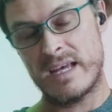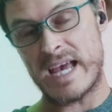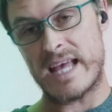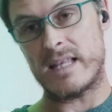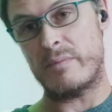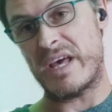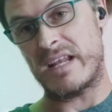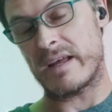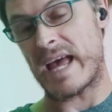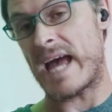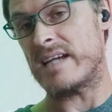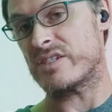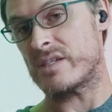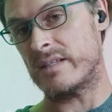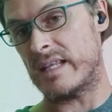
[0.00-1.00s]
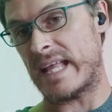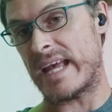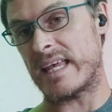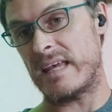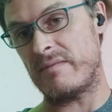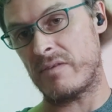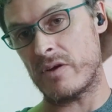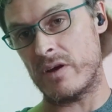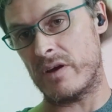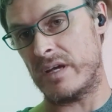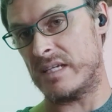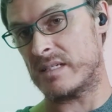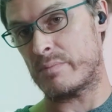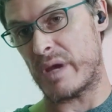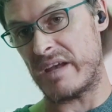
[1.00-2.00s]
And the medication that they give her
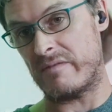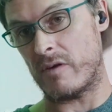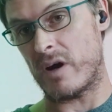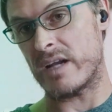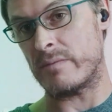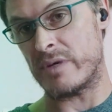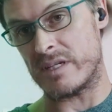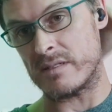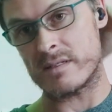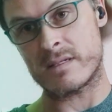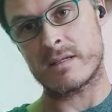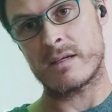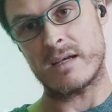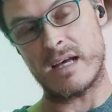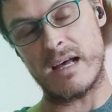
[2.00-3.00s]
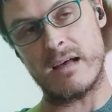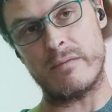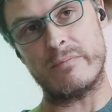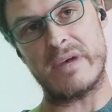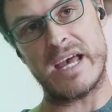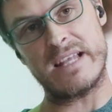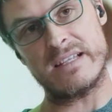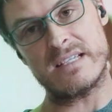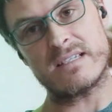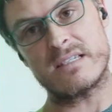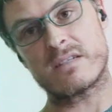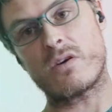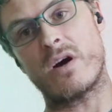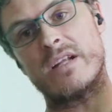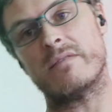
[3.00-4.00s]
is B vitamins. And this
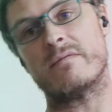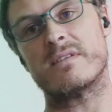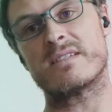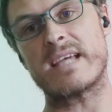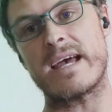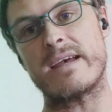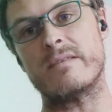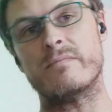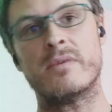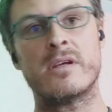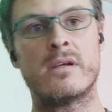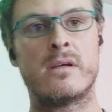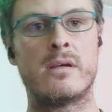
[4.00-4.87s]
is kind of the same.